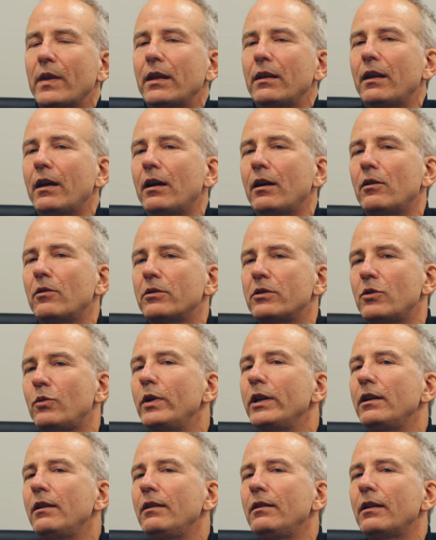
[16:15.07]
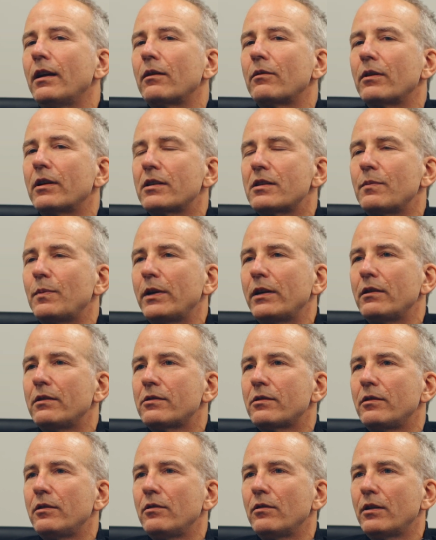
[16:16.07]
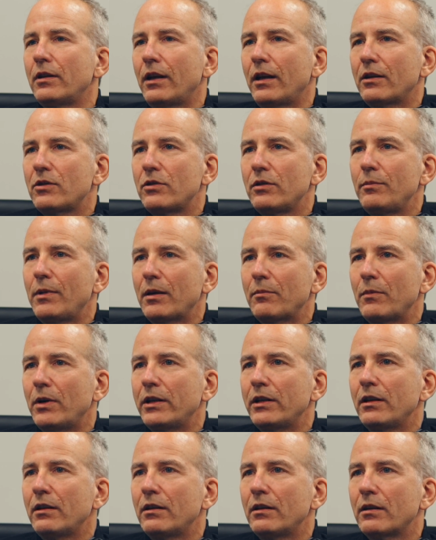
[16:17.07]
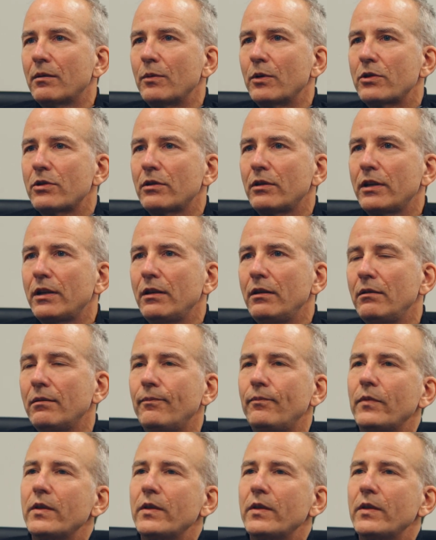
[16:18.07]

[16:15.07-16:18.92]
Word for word: Now, tweaking that recipe so that you can actually make money on it commercially,